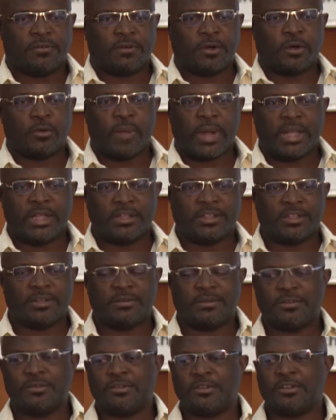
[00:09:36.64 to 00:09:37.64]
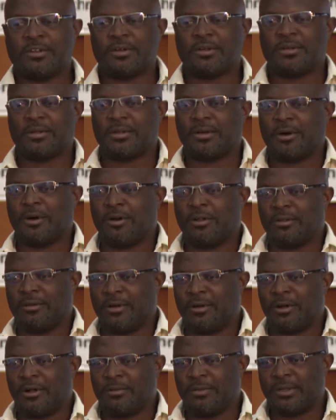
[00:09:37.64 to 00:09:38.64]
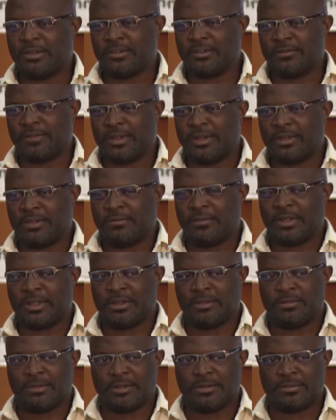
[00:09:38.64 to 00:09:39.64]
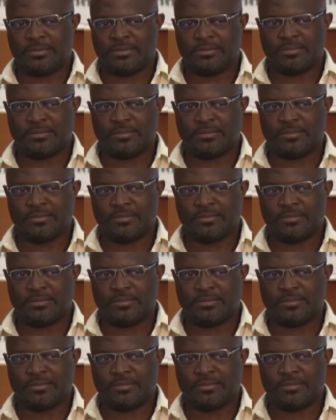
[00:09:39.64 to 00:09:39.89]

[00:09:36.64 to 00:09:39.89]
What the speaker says: of her relatives who's not always available.